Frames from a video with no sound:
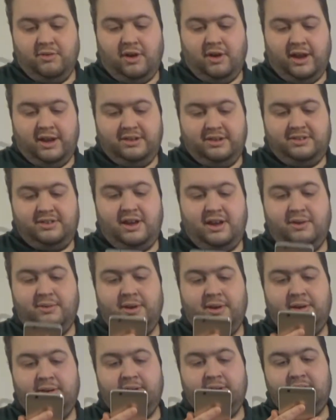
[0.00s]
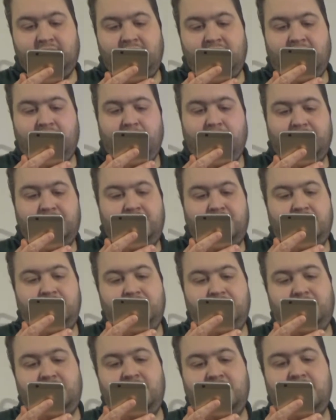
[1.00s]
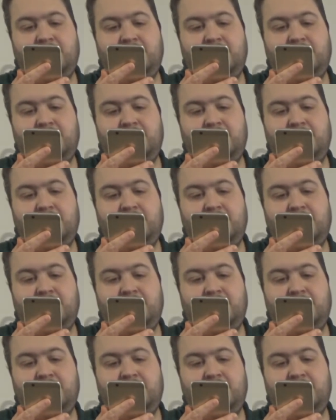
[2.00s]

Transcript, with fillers: Right, so Tag questions.